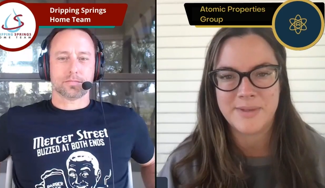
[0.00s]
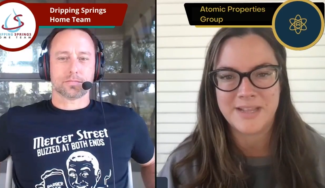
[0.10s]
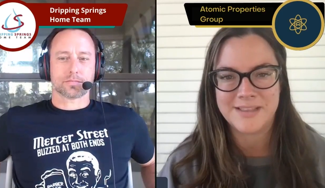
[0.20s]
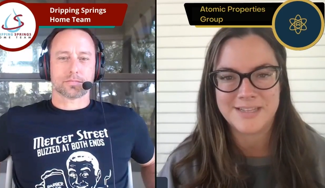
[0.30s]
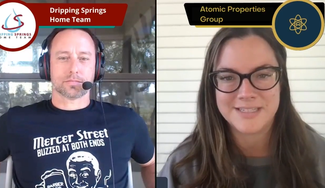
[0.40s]

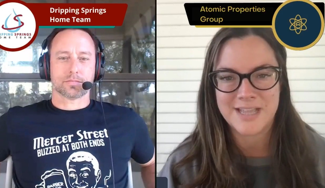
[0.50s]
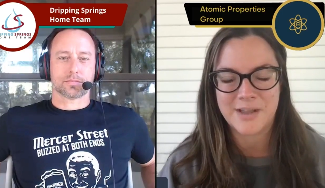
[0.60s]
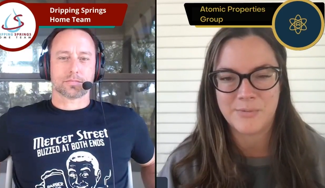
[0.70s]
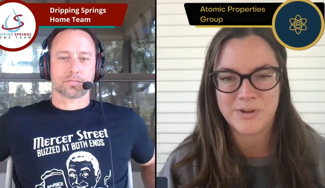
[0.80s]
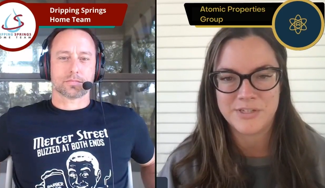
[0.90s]
Speaker 1: man that
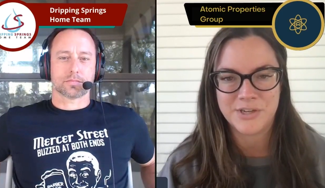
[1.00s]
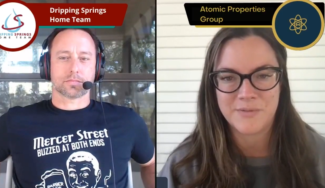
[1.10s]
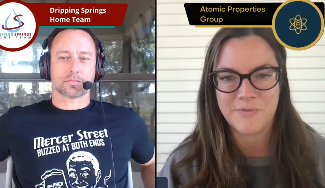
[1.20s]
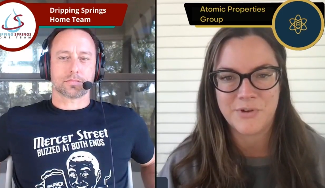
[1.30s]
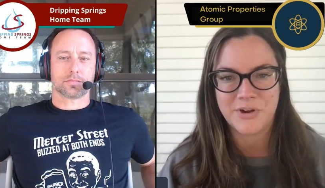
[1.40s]
said, "Why don't you
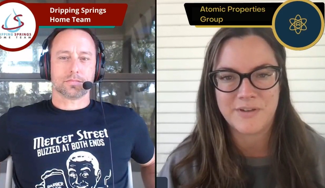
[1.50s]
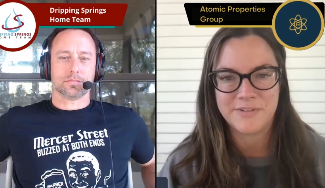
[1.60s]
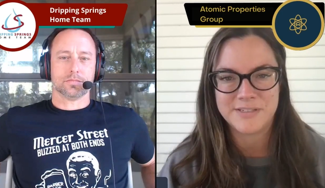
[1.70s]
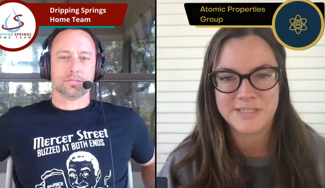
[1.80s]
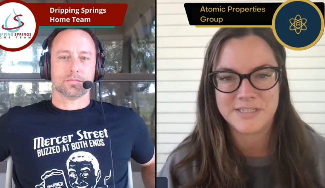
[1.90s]
come photograph
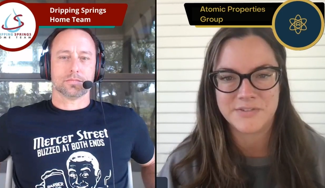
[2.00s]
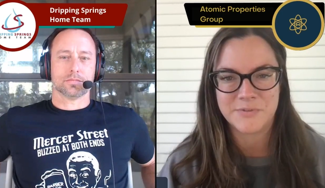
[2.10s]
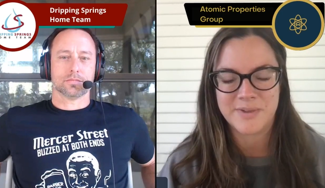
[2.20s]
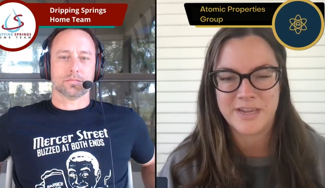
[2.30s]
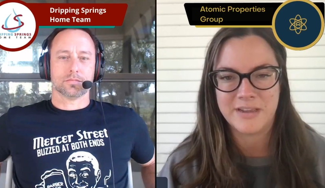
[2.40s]
listings
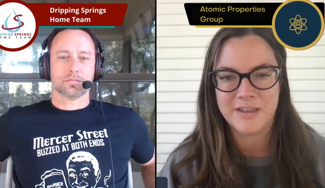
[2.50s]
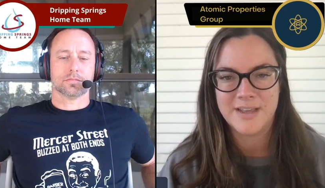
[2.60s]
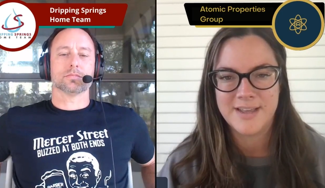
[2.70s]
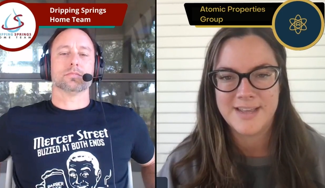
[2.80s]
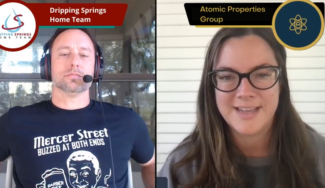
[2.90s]
for me?"
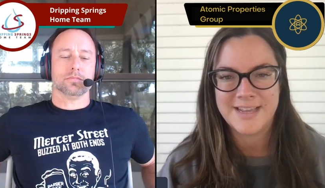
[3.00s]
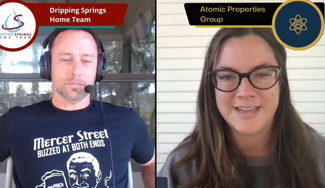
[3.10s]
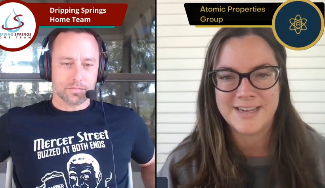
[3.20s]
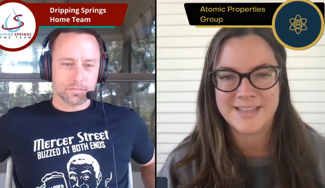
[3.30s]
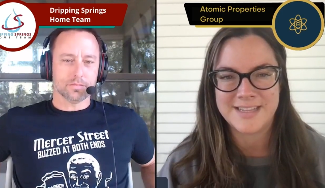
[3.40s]

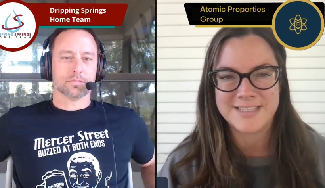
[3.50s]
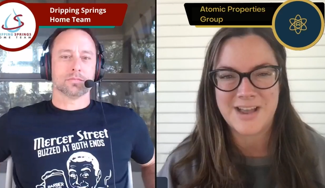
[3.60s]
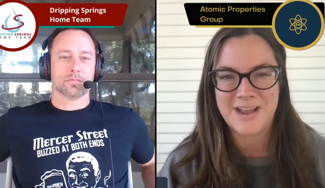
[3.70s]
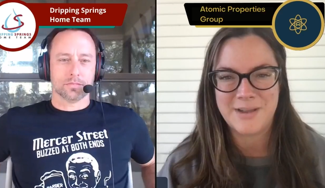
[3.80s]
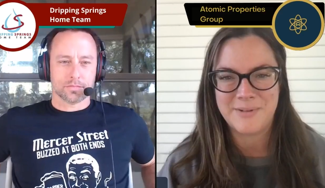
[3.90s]
And at the
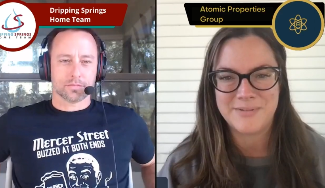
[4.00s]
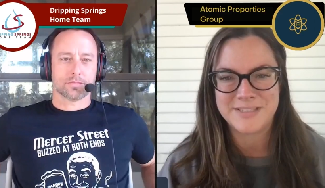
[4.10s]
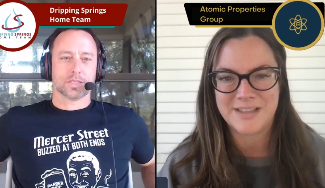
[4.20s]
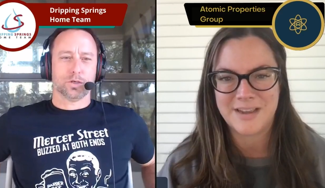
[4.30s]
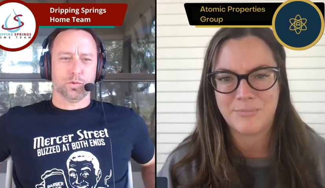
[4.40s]
time, I
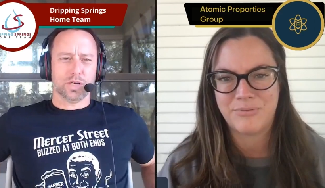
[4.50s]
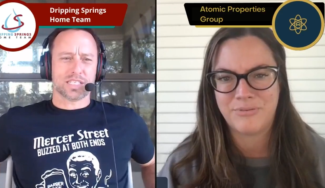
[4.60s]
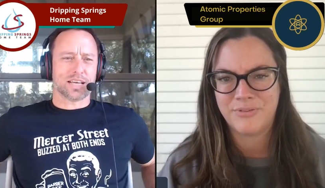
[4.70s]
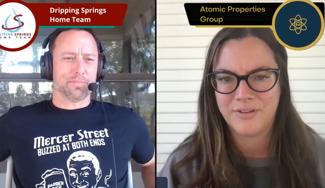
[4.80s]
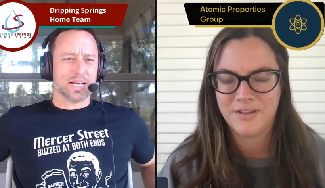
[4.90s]
was like,
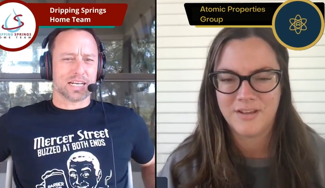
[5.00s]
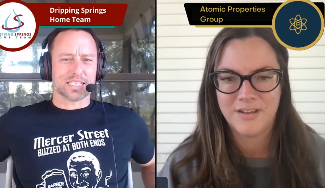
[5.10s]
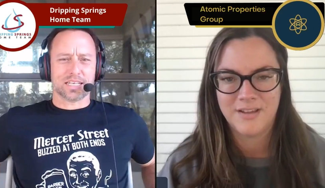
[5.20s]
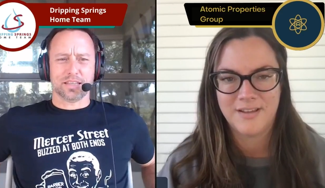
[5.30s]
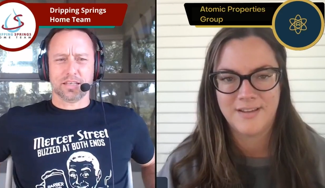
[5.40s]
"Because
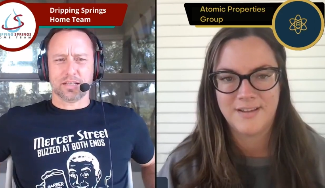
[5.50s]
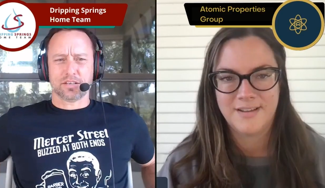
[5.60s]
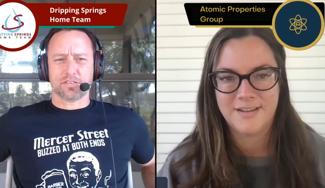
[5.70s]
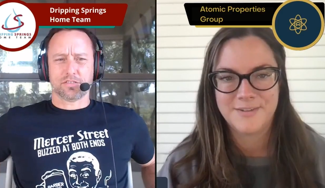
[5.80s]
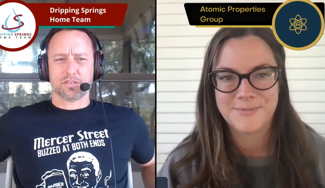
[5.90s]
I think
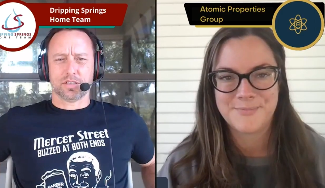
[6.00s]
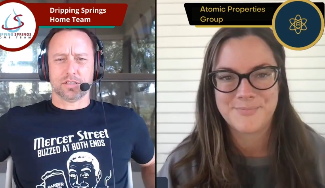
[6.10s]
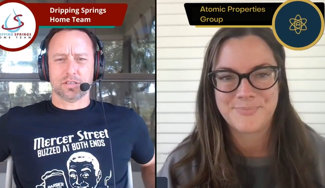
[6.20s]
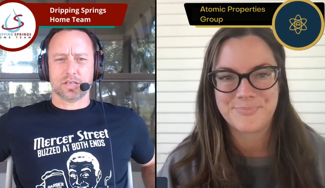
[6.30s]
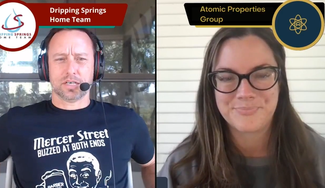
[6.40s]
that's
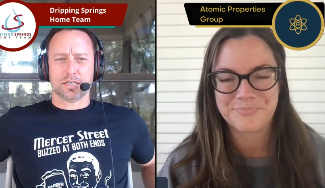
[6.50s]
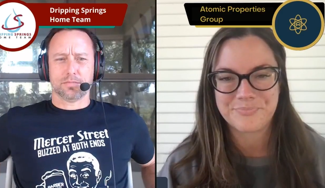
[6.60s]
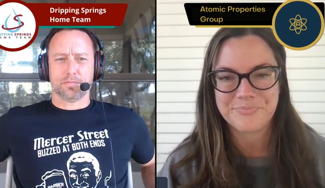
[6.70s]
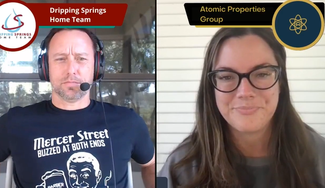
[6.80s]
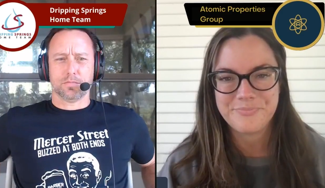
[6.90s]
Speaker 2: uh,
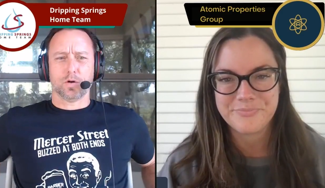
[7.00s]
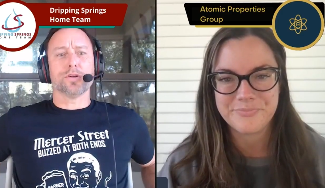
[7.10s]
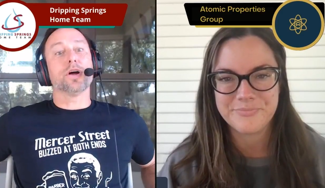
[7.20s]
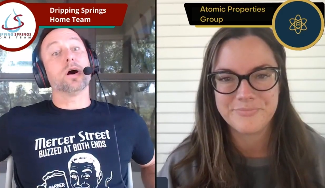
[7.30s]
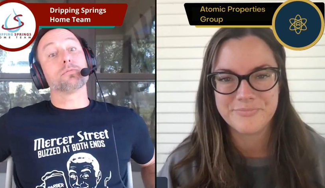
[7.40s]
um,
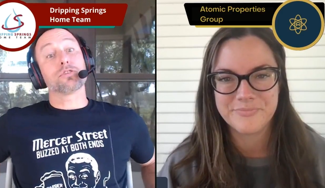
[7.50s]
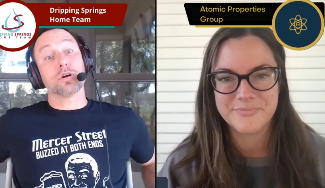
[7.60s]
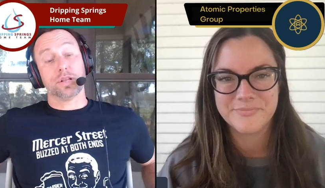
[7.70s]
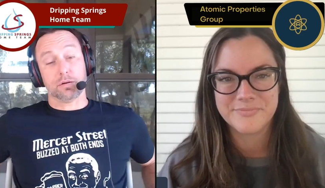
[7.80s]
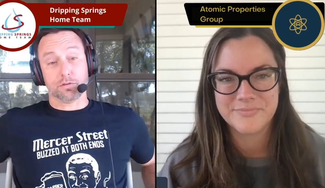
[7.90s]
well, no, I'm
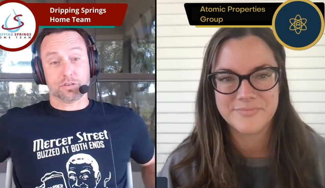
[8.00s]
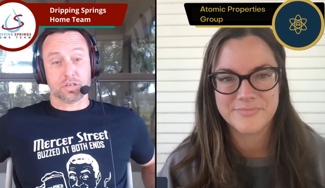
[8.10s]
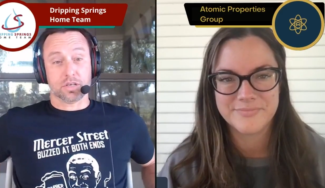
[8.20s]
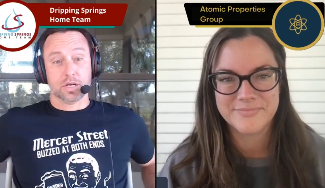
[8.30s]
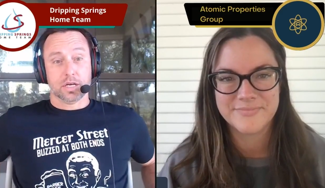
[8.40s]
sorry. That was
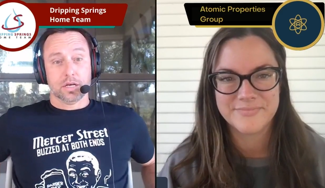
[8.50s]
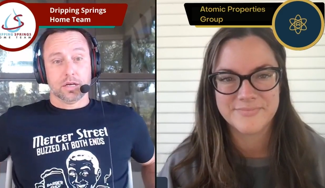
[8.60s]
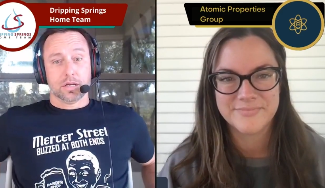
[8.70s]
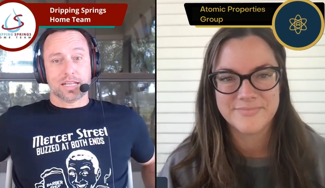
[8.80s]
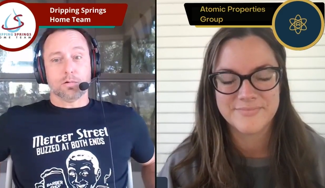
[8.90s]
a
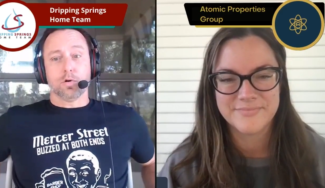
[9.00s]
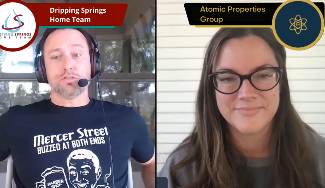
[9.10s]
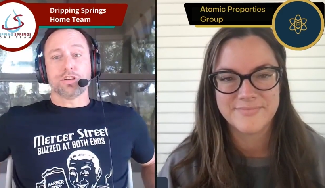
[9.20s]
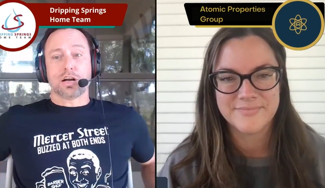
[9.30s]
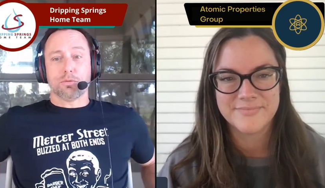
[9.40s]
that
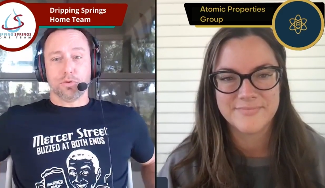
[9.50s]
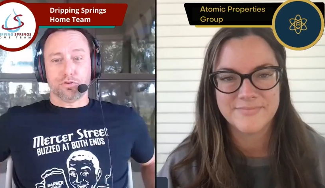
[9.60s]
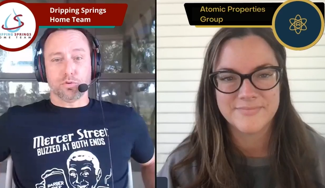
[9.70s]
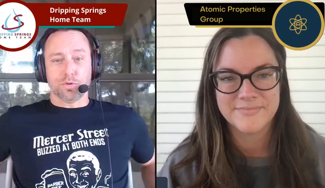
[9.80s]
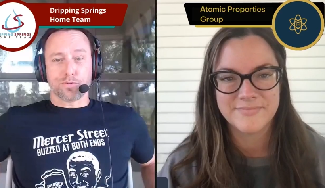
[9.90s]
wasn't our
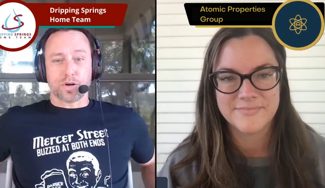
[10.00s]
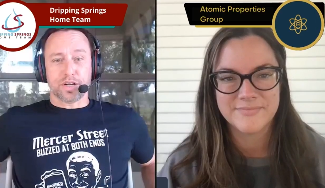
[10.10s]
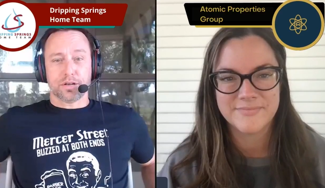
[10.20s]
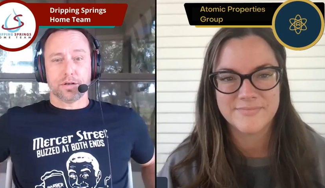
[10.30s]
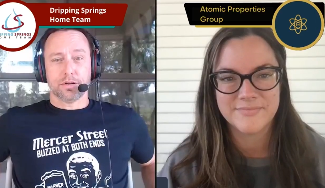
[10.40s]
mutual
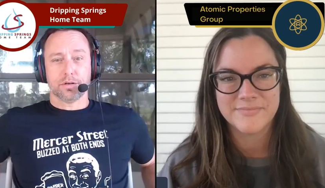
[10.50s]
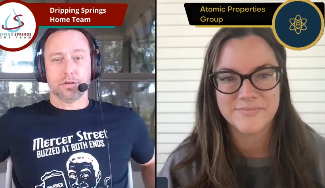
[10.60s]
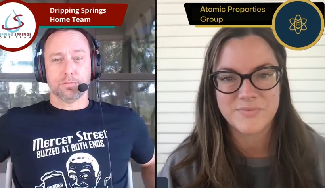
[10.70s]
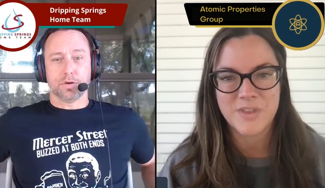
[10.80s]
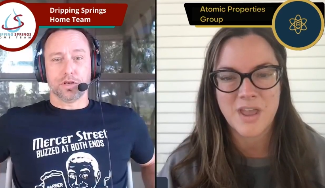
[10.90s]
friend."
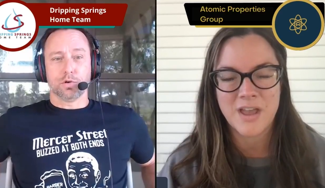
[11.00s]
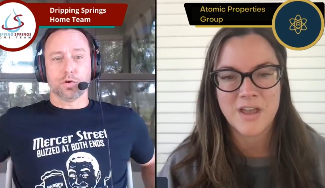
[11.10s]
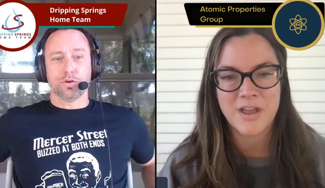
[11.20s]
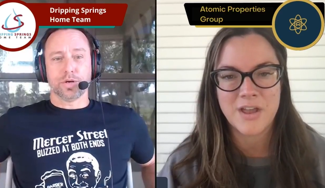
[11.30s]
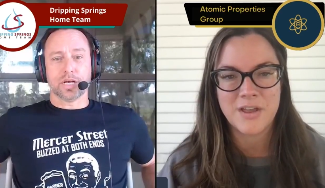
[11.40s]
But you
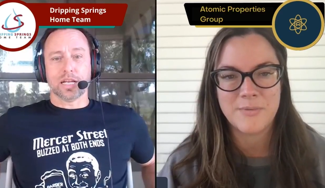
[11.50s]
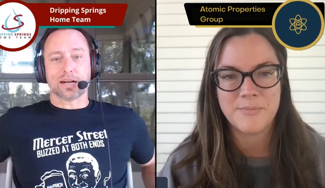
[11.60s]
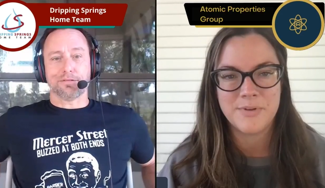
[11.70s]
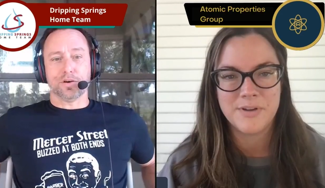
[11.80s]
were doing a lot of